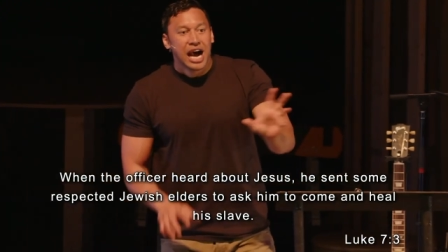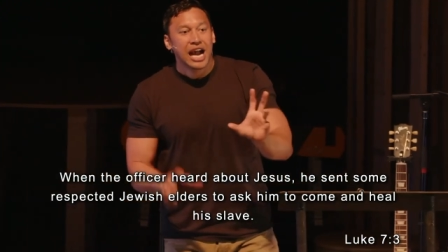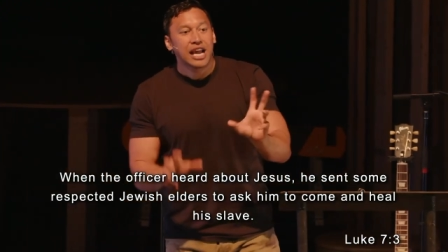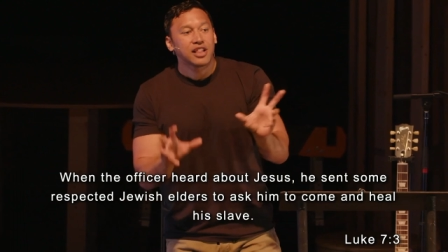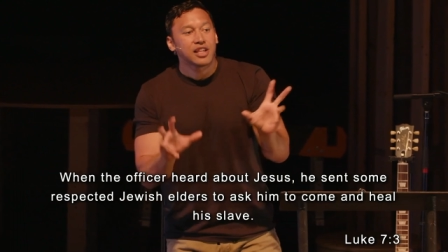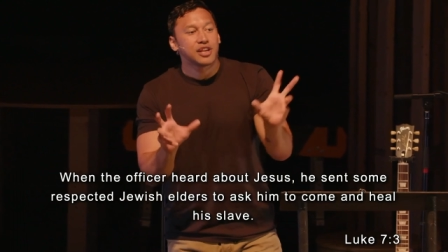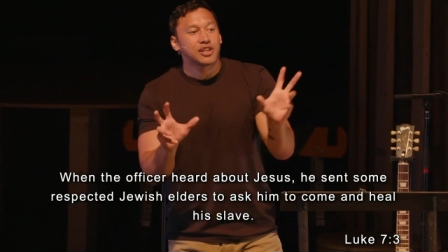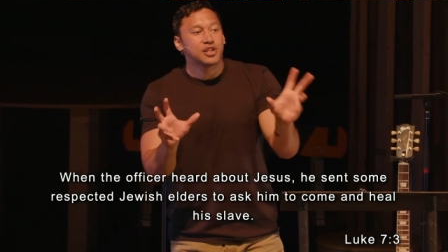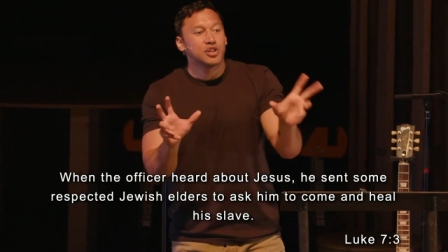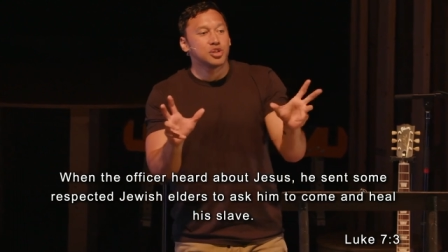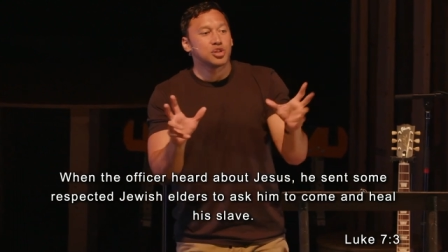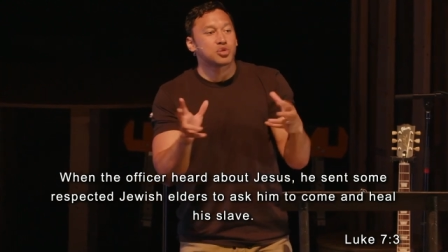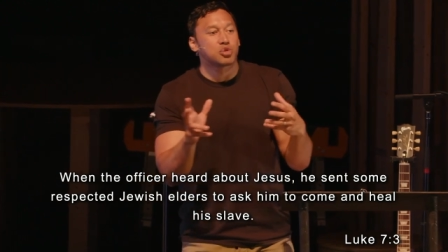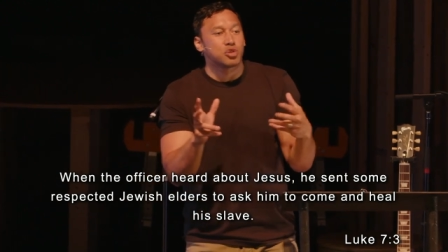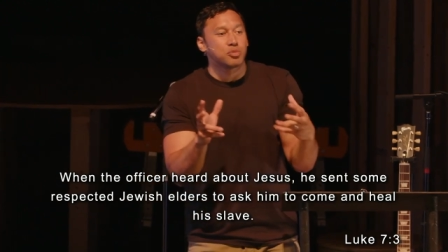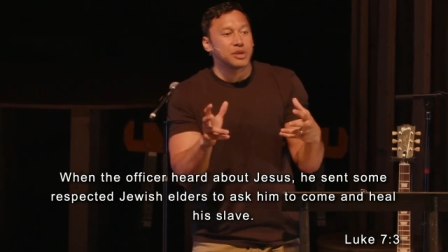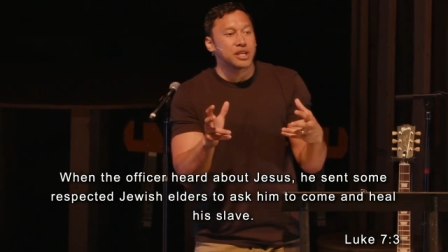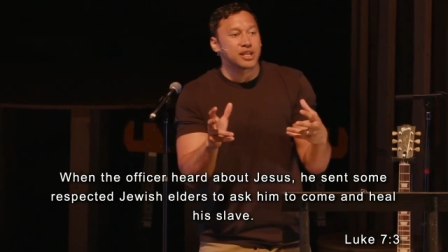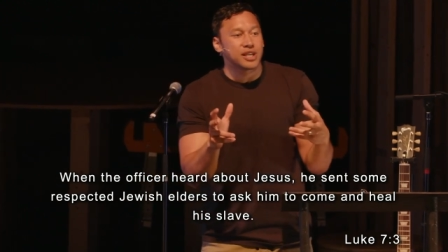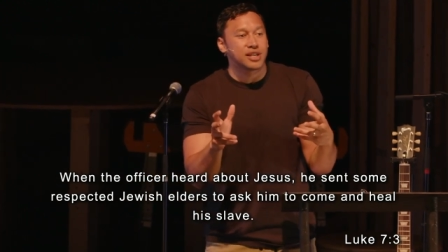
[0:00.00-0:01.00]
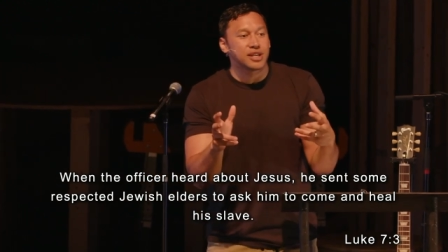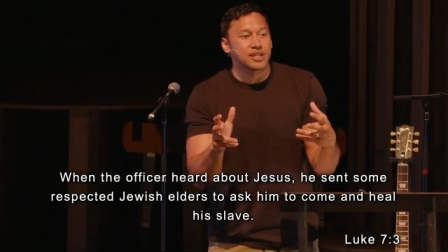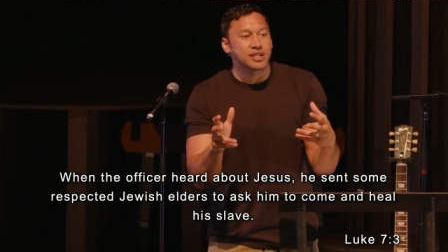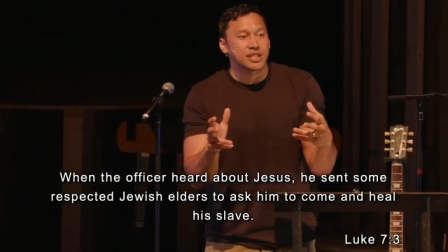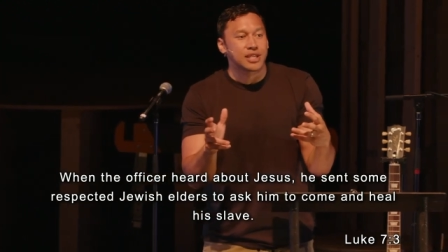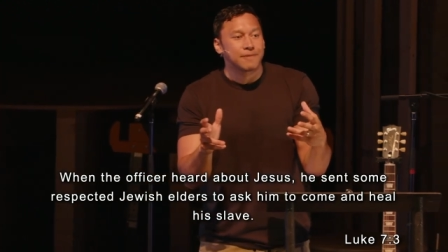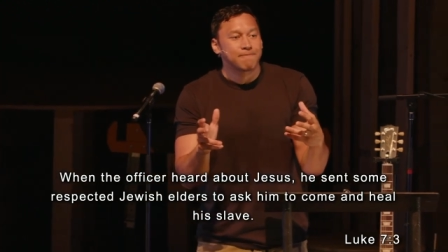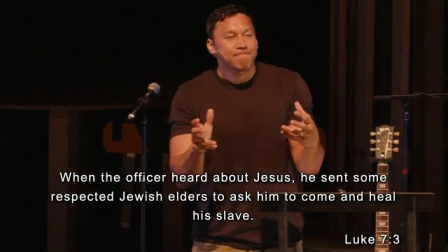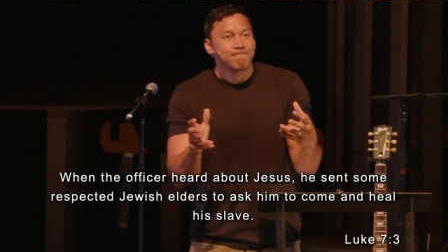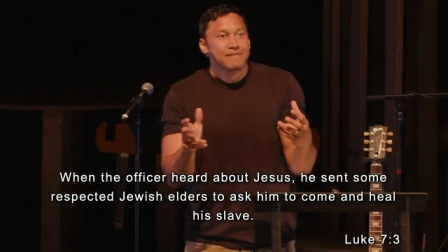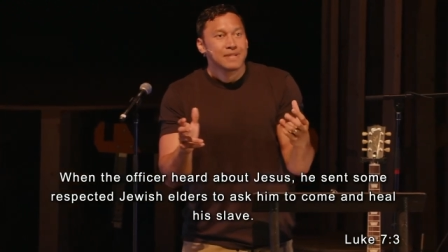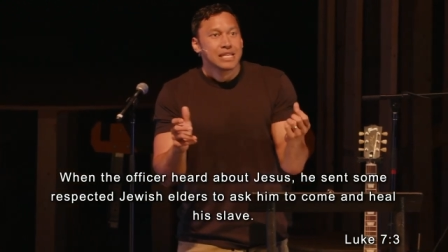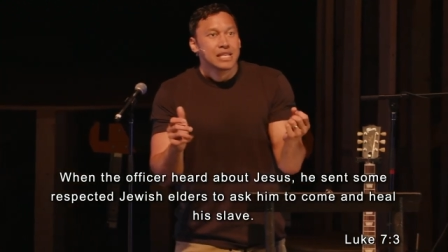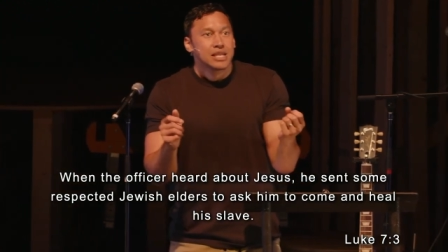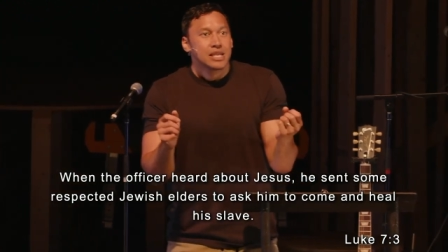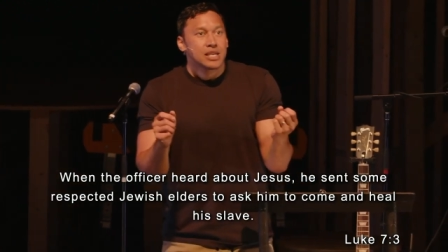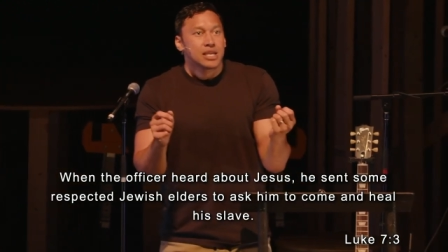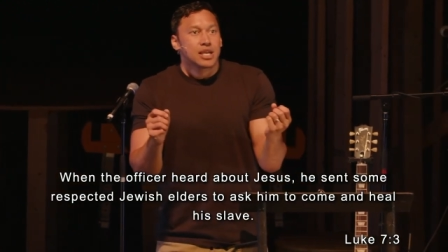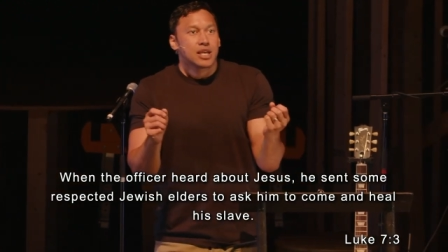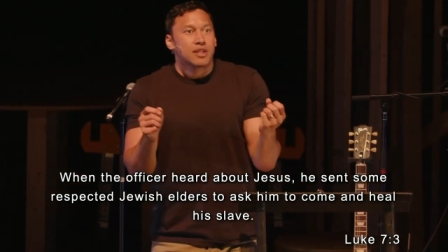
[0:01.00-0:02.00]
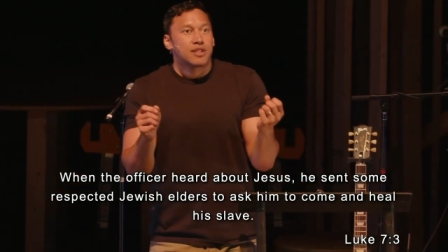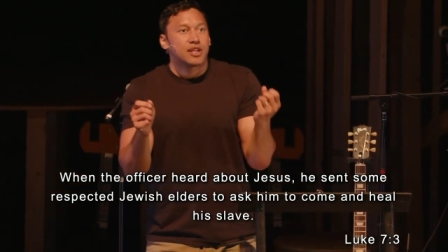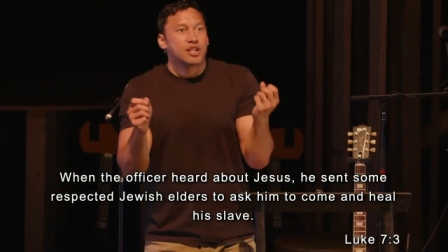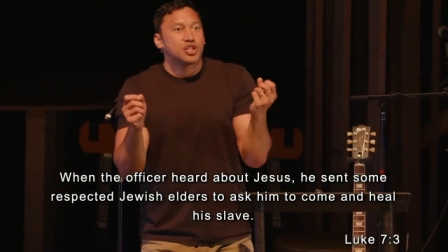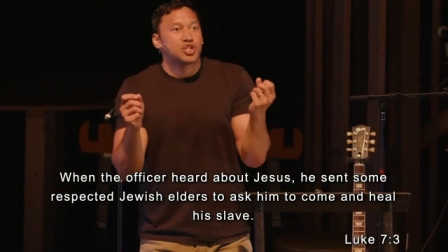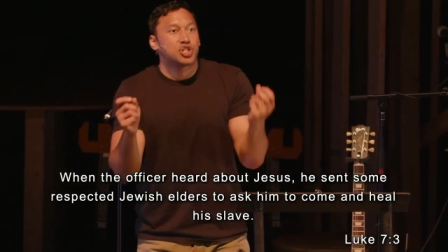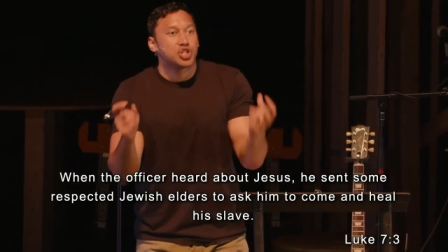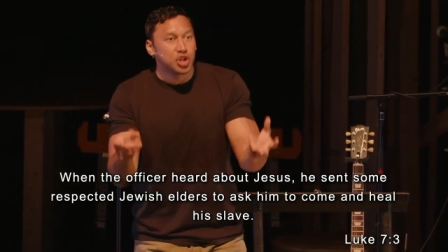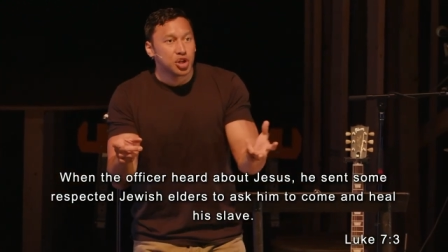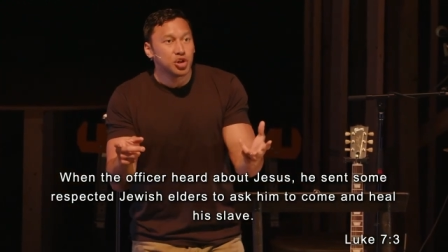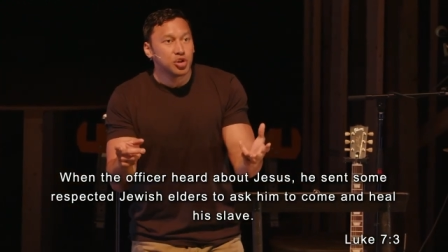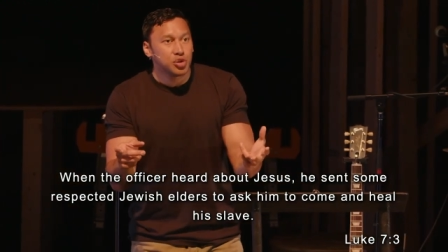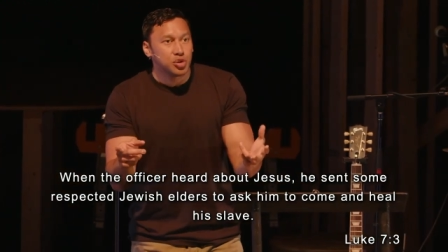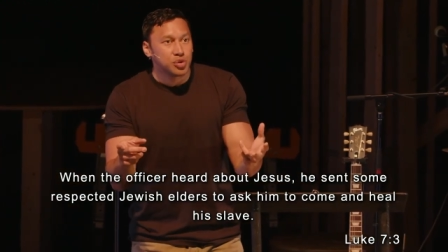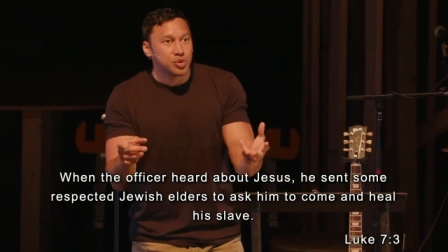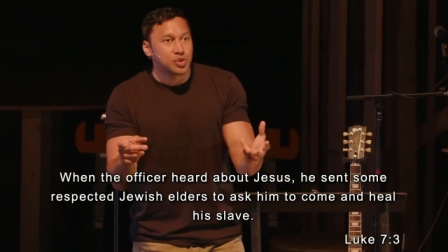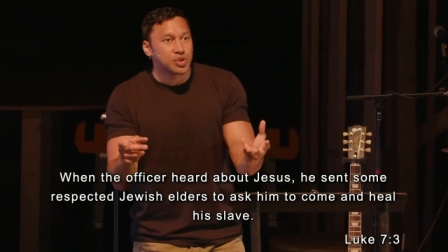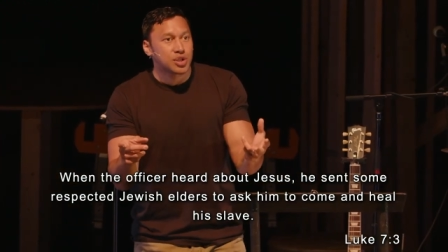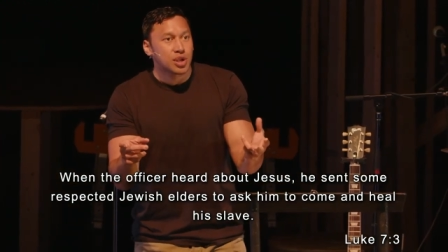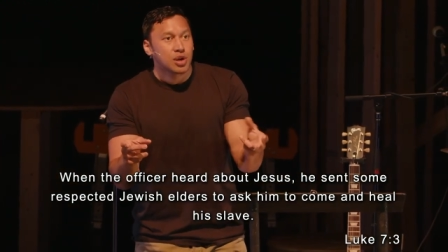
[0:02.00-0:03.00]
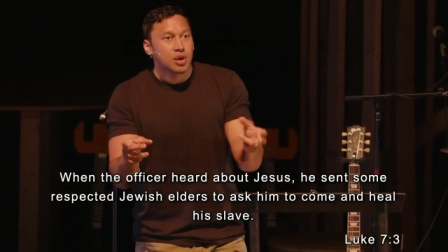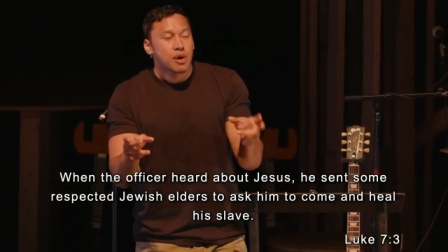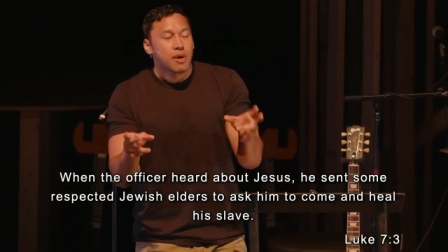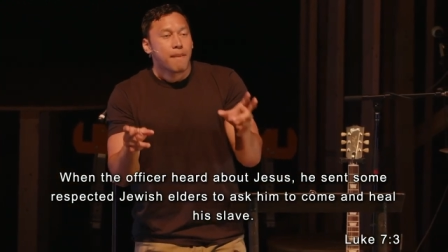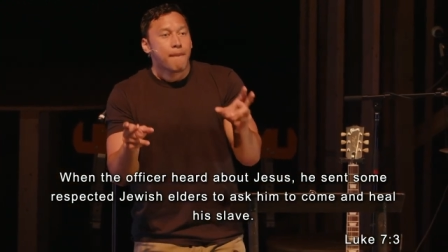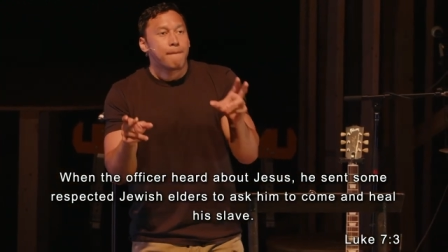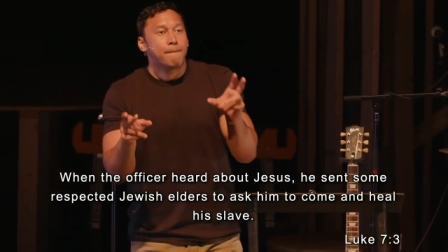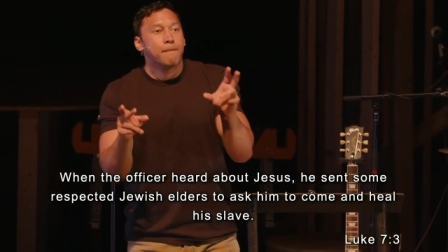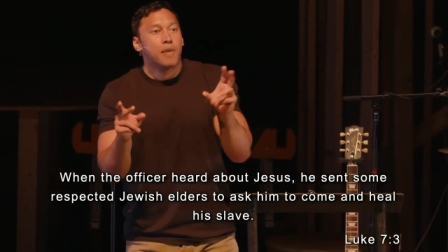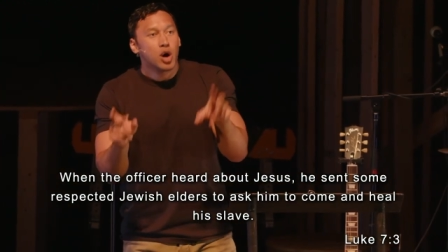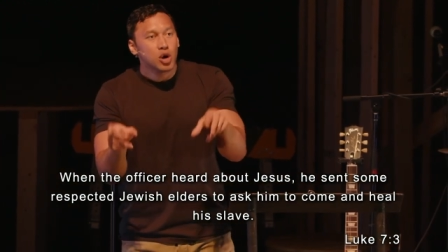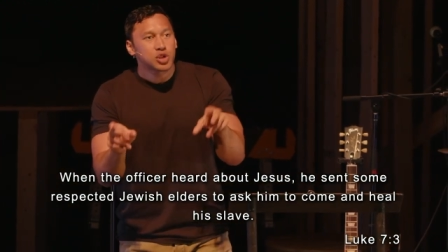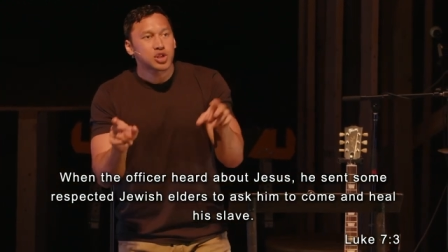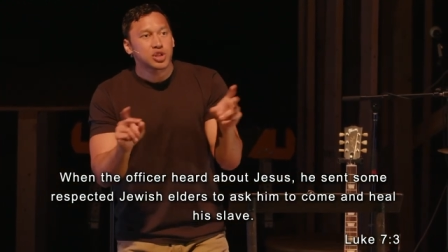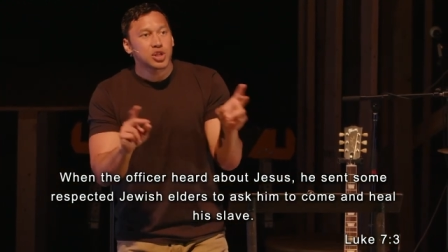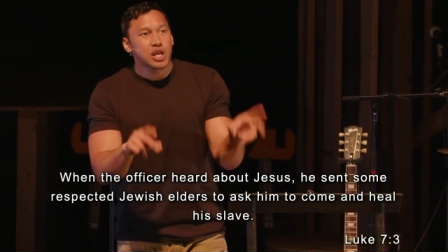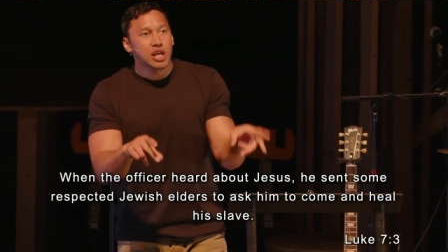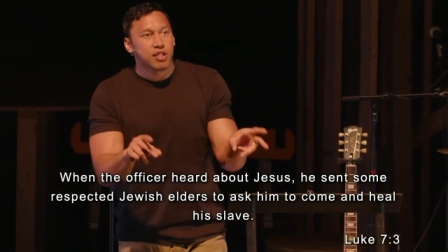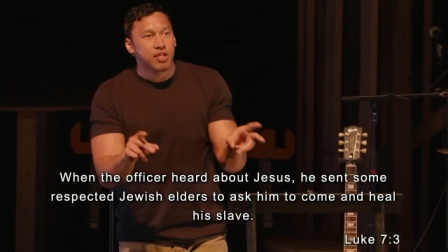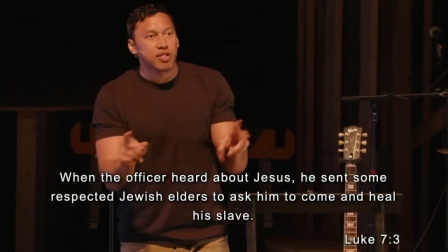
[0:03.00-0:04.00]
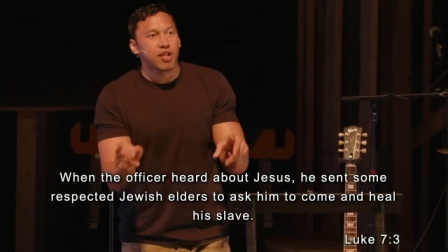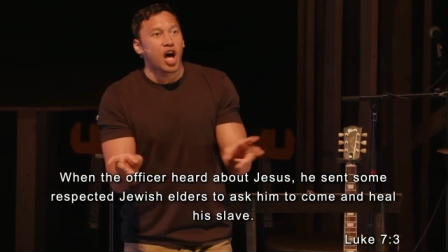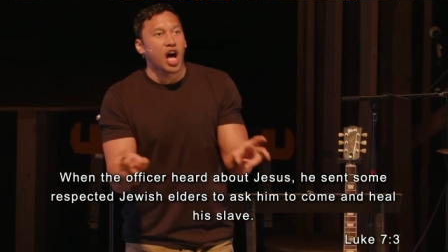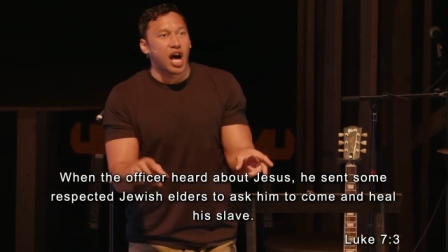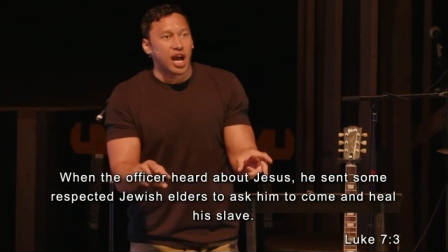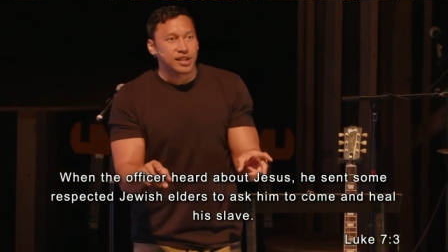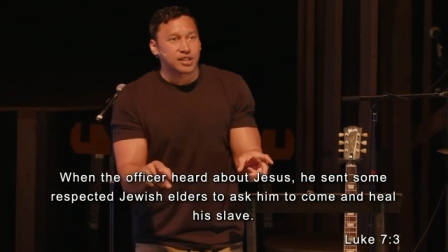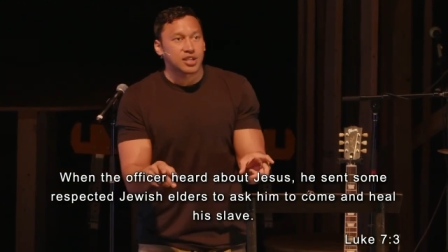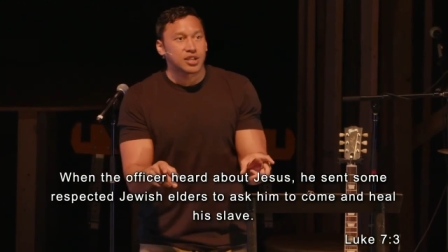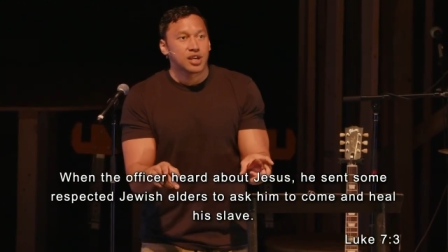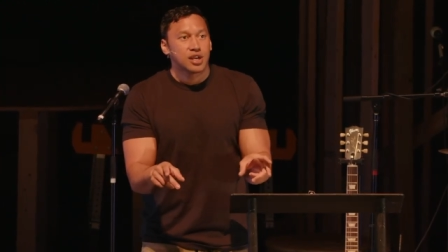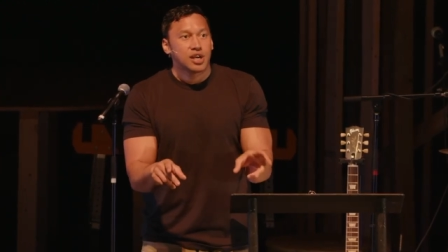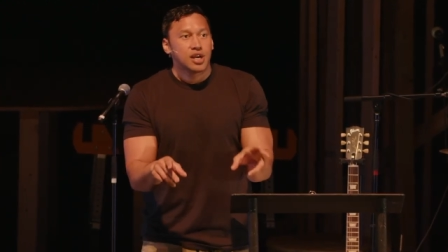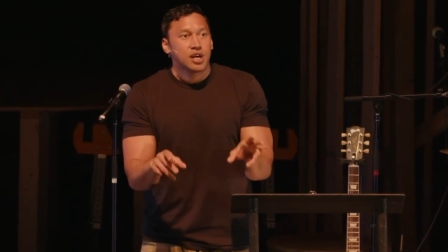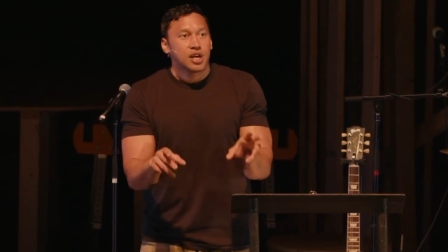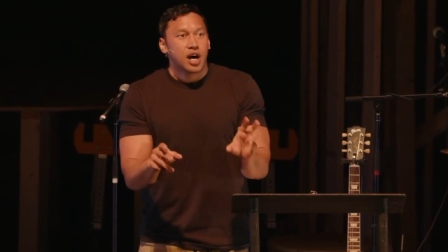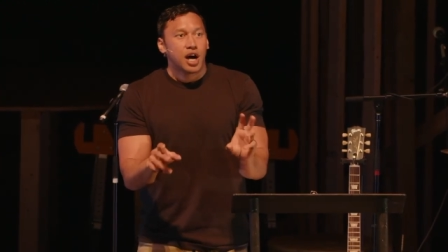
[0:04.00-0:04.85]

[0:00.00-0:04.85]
Highly unusual because the Jews mostly thought